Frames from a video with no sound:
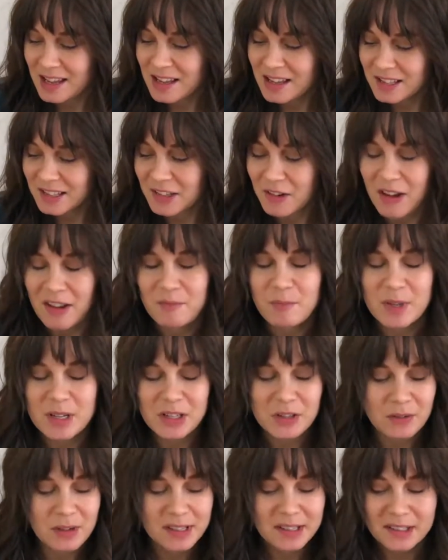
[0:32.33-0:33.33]
So I've been
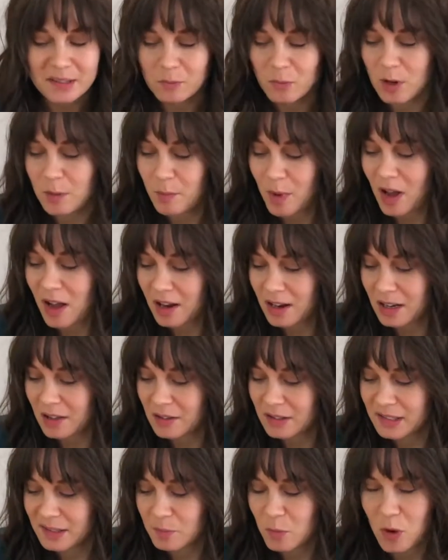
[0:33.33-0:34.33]
doing some repotting
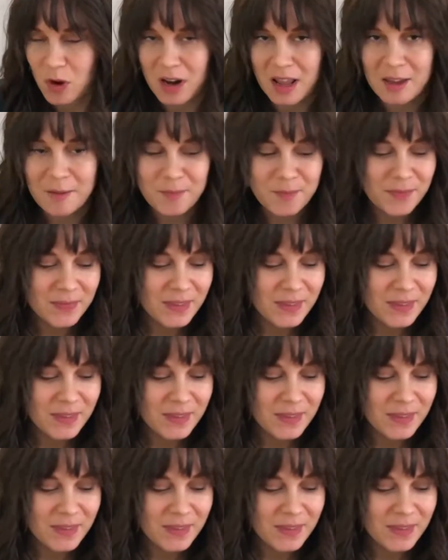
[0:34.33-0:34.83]
this morning,